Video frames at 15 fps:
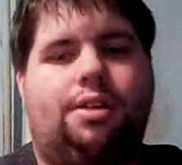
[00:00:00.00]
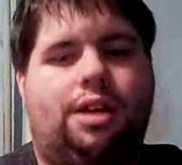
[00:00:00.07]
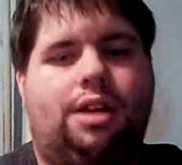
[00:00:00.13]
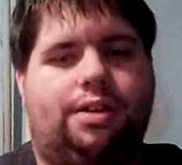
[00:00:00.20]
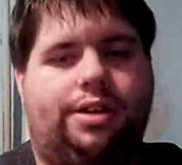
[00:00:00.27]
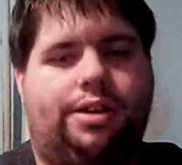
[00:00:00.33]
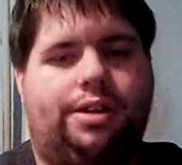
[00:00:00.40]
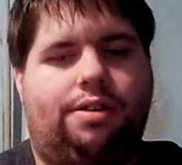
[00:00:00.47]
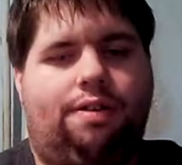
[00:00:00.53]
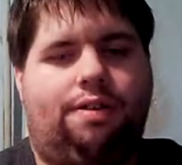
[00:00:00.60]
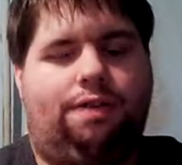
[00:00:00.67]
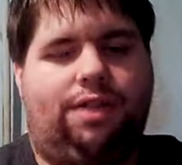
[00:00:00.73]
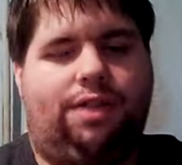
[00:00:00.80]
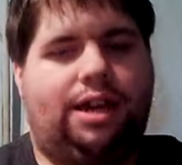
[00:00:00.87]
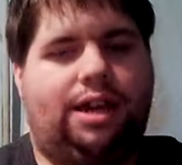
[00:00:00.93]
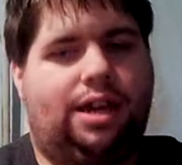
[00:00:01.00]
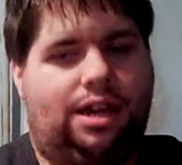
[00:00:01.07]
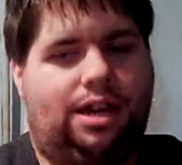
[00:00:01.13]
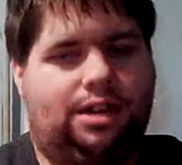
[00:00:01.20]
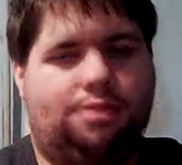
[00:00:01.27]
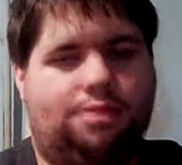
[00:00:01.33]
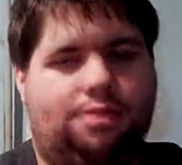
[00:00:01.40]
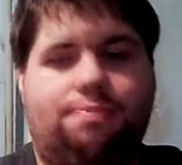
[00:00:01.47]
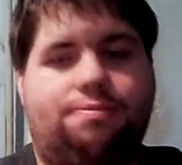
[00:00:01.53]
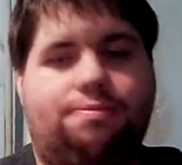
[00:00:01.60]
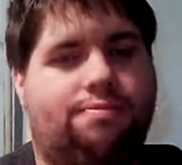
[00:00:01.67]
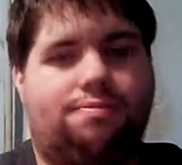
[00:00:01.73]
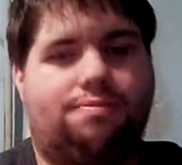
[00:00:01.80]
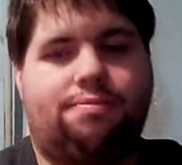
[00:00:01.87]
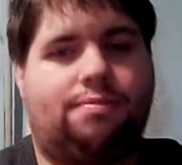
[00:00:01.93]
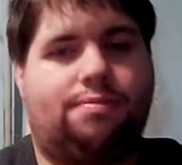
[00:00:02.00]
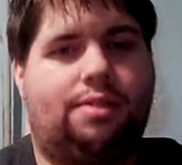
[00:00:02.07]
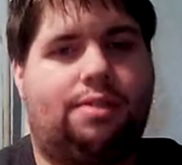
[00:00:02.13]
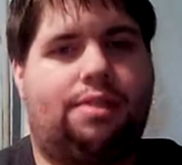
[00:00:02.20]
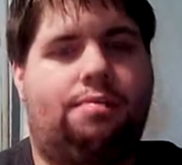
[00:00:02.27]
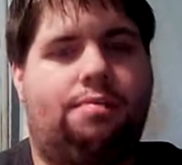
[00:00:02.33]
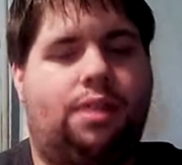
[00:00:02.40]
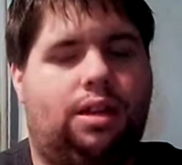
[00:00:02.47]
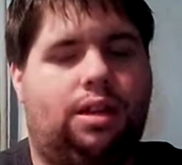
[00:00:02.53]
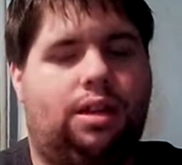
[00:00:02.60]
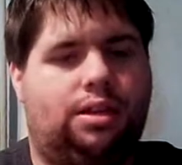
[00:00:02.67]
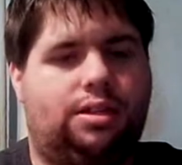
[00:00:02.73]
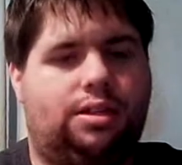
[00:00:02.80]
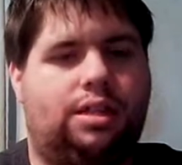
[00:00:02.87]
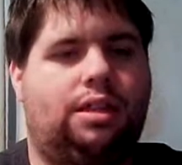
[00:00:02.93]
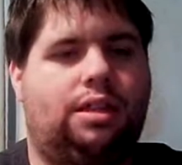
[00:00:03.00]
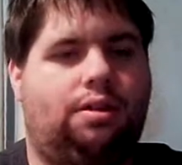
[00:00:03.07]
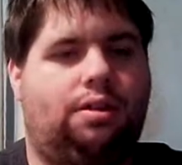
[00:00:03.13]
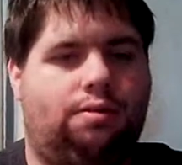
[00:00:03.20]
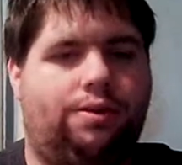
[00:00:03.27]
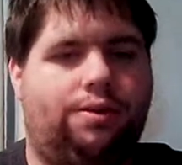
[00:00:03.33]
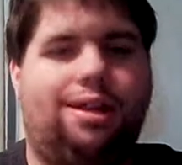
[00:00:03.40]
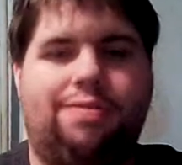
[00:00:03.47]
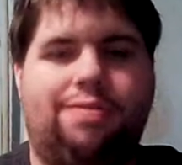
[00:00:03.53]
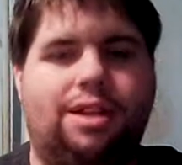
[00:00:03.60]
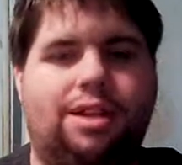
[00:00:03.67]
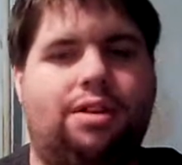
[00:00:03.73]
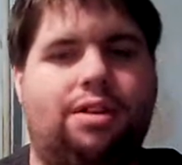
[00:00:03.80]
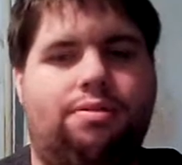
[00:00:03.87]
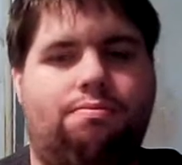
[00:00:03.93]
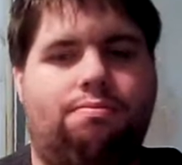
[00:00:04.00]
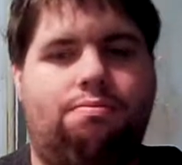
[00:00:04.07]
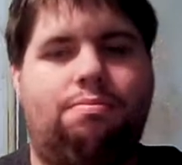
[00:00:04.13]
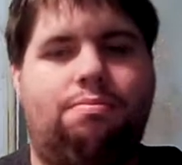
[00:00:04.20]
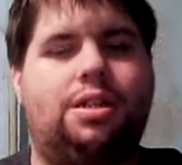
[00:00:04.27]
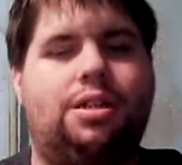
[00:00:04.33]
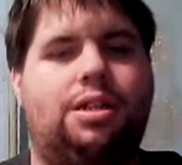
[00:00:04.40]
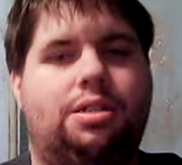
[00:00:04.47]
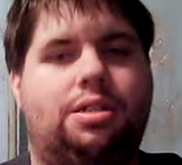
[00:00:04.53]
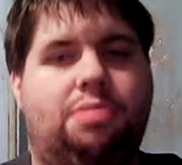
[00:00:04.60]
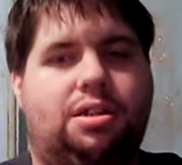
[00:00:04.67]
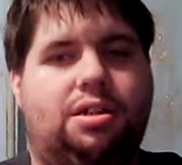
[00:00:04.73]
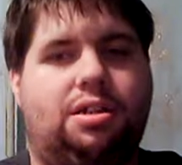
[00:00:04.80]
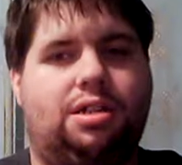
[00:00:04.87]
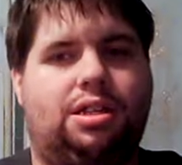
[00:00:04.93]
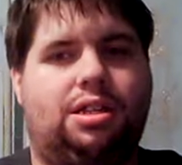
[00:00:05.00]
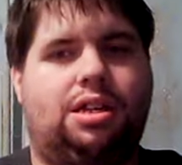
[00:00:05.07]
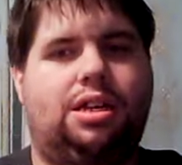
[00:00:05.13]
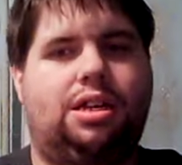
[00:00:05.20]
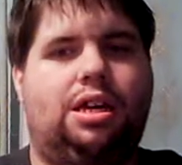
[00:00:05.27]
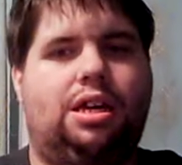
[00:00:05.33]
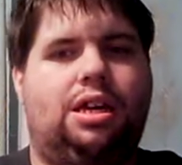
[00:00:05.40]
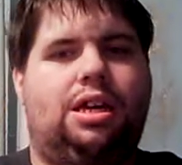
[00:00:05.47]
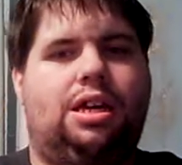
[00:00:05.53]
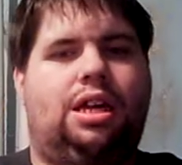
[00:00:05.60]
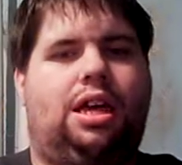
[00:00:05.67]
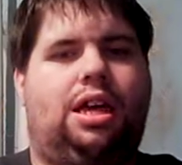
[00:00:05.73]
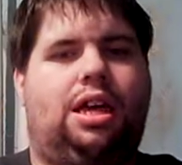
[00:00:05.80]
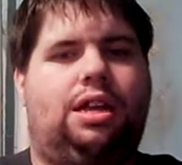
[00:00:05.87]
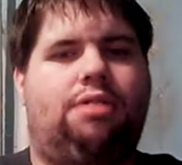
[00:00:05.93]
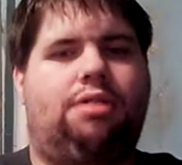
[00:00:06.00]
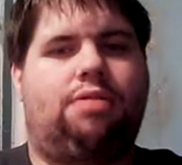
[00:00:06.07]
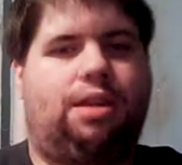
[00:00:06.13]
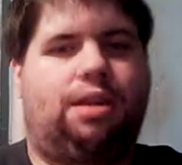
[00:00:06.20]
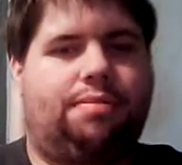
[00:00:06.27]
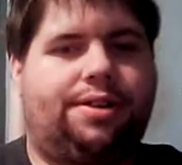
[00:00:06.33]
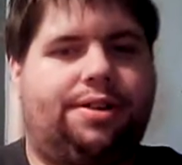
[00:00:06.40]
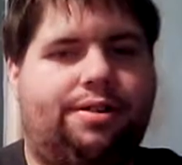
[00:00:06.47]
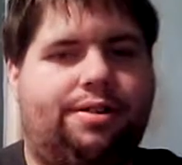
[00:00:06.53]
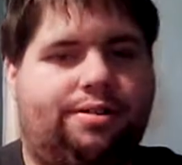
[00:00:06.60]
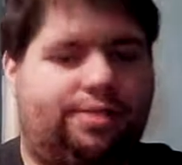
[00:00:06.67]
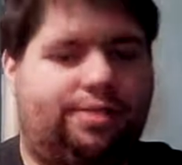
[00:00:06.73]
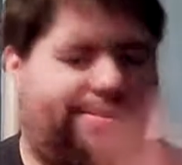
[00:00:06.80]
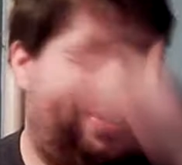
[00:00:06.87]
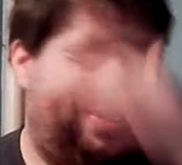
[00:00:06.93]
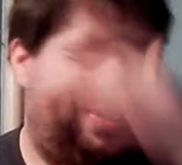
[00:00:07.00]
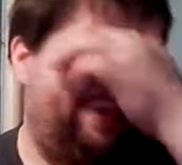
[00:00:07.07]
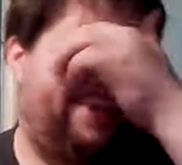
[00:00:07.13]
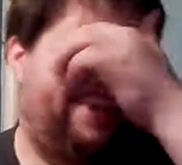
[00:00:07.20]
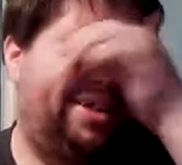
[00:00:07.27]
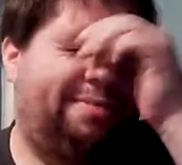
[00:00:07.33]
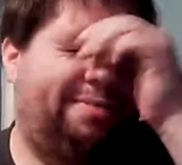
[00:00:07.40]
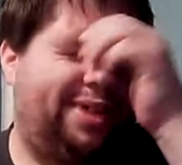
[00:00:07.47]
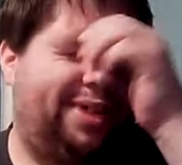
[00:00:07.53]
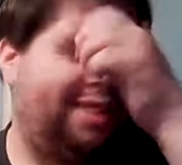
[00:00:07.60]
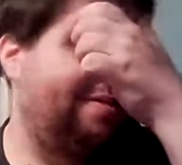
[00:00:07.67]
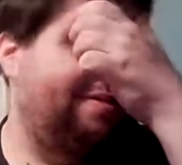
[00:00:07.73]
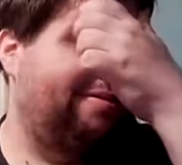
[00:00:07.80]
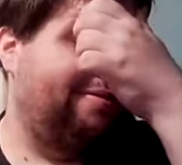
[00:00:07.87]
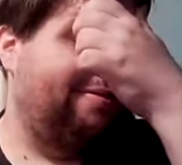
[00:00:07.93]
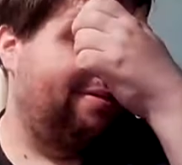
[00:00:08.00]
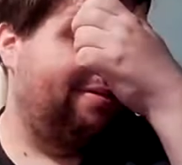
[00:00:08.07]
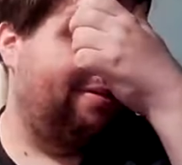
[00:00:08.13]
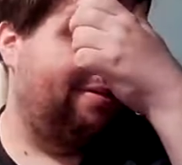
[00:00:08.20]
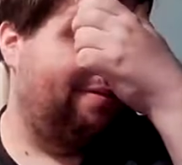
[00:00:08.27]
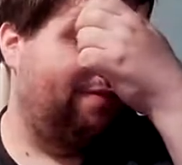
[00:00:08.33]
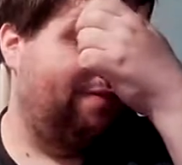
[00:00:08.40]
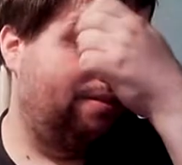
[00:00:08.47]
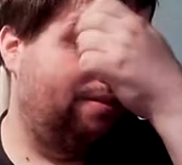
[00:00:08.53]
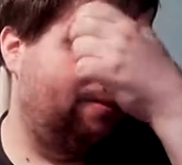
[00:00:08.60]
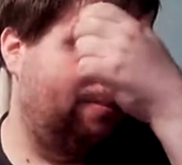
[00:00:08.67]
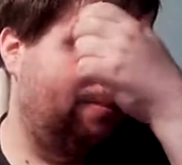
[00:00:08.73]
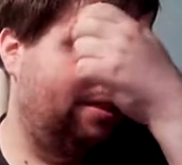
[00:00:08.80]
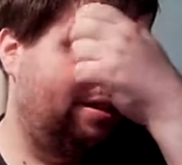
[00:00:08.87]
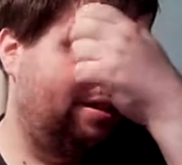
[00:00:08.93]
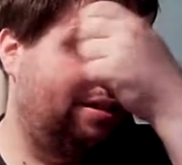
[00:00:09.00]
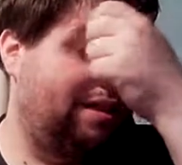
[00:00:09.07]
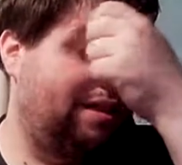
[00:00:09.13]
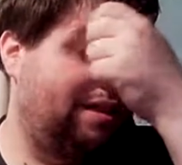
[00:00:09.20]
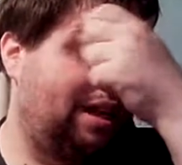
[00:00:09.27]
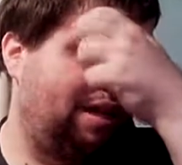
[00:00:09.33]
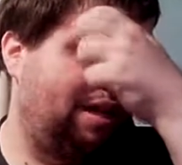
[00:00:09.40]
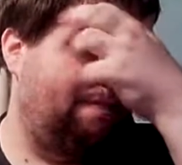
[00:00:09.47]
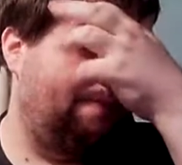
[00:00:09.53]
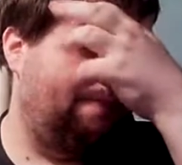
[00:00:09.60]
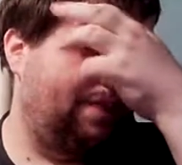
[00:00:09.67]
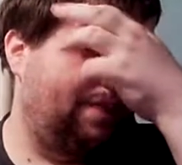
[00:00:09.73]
aerial flying minions and little ground minions basically. No name characters for you to beat up on for the purposes of the game.